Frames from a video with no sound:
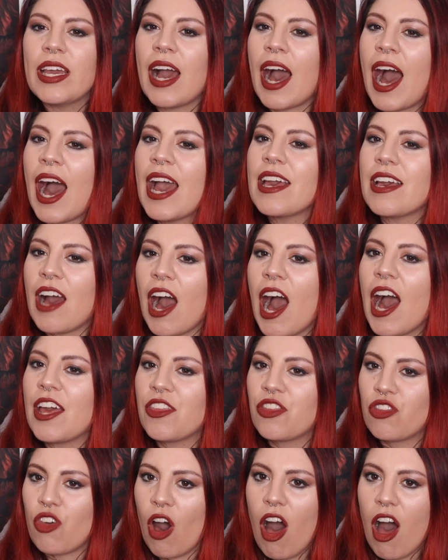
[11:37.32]

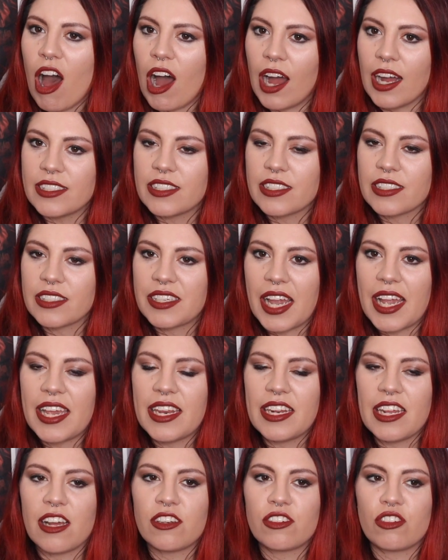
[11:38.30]
I thought
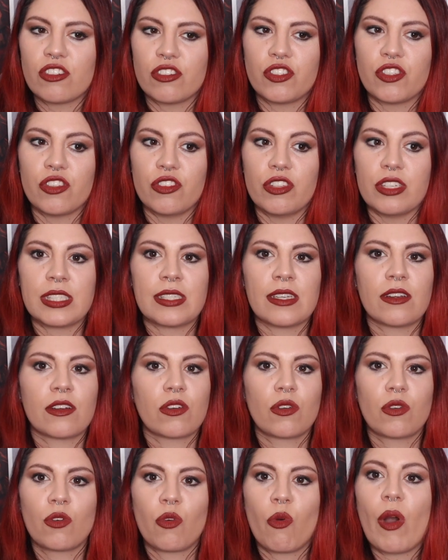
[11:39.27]
Katie understood this
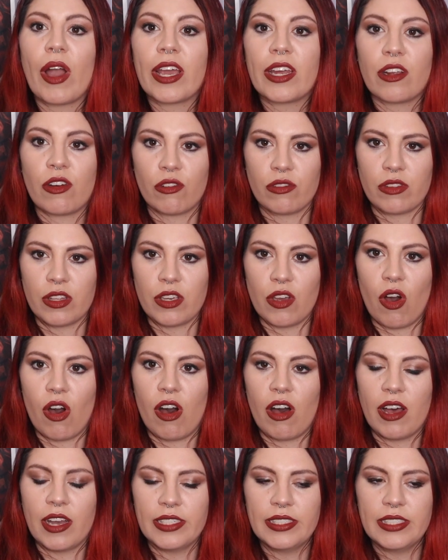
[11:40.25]
quite early
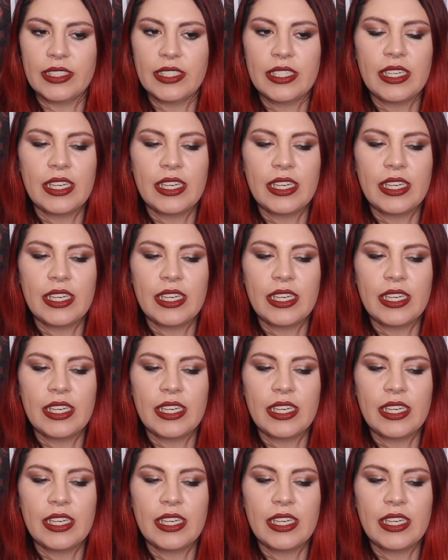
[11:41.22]
on,